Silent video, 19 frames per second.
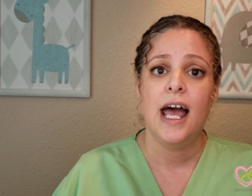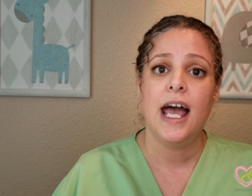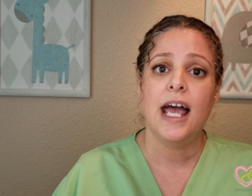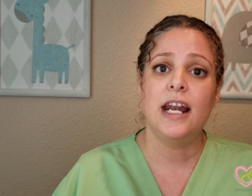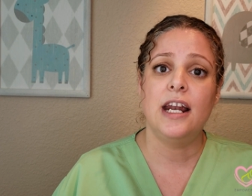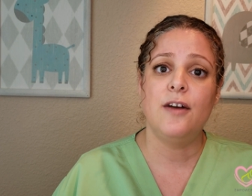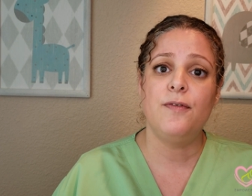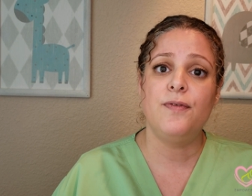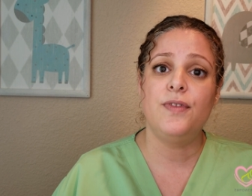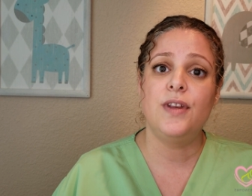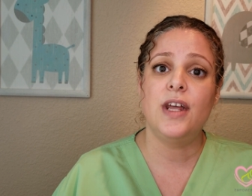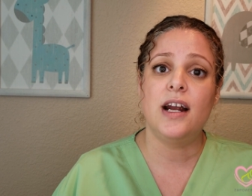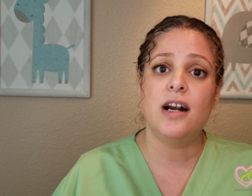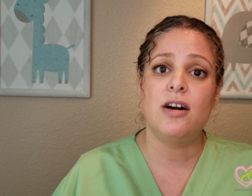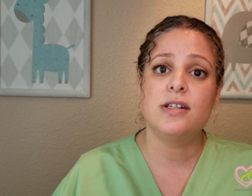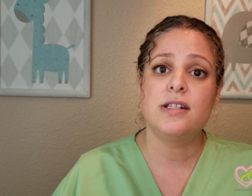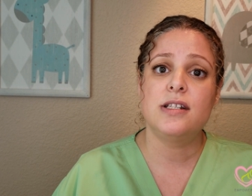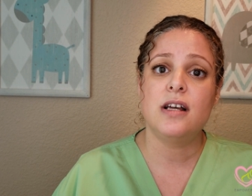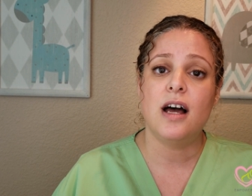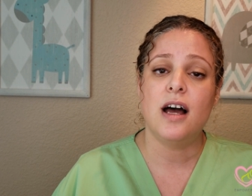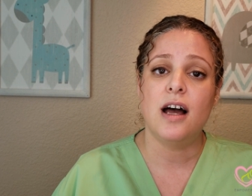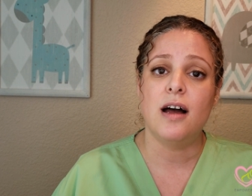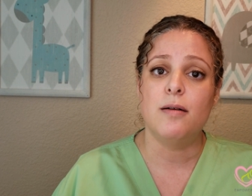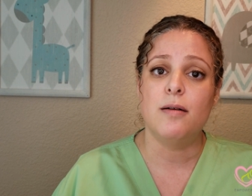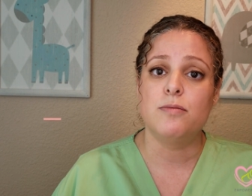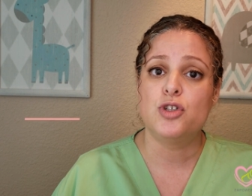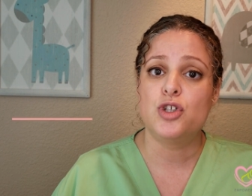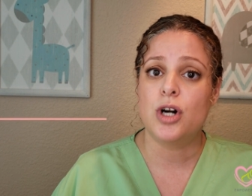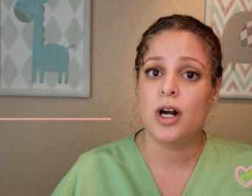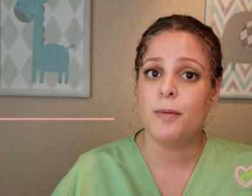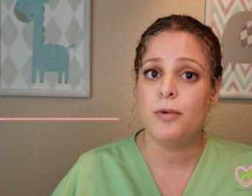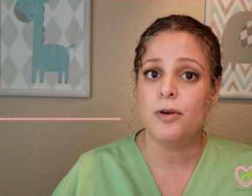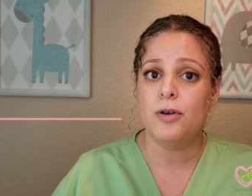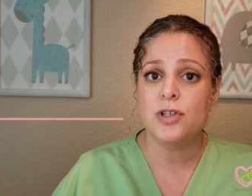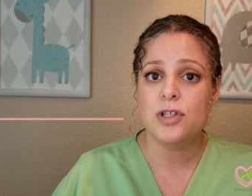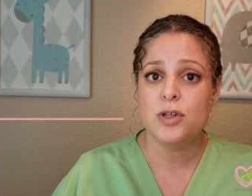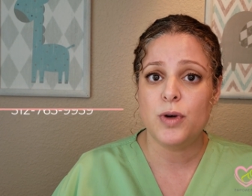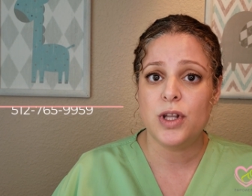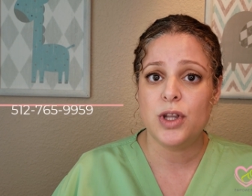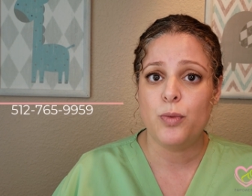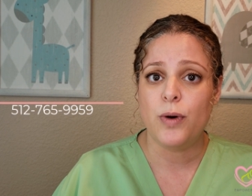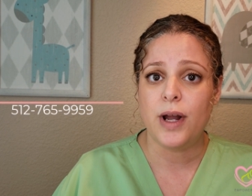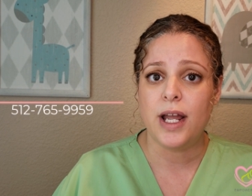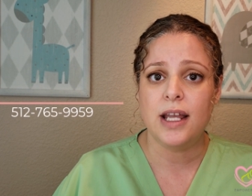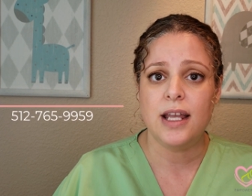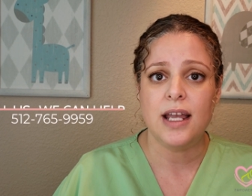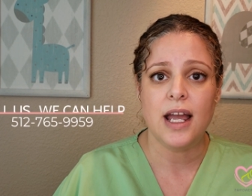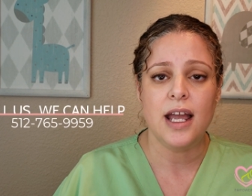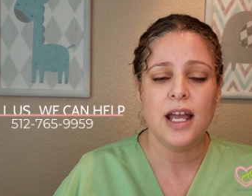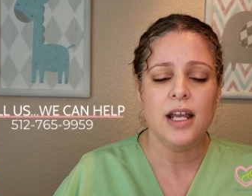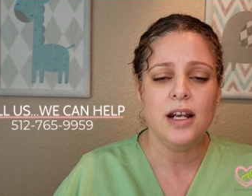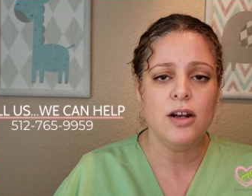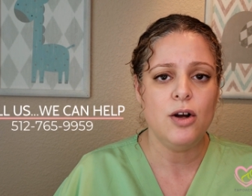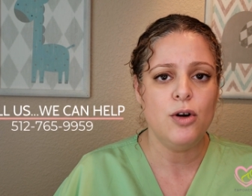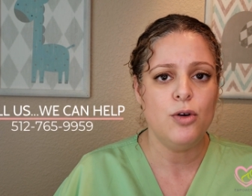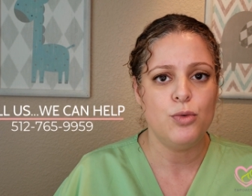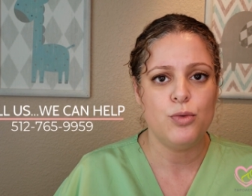And if there's troubles with weight gain,